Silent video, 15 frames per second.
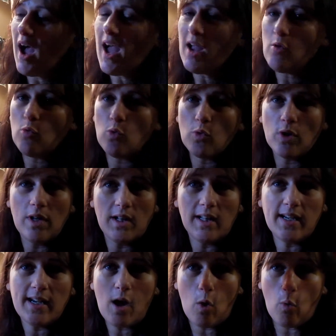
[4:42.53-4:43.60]
I
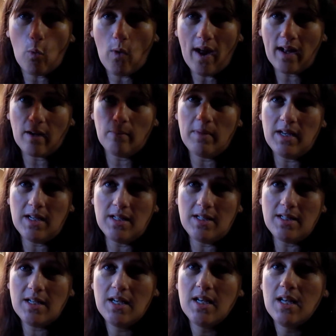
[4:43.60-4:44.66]
really
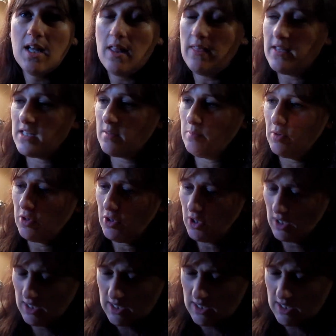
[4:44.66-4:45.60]
recommend this book.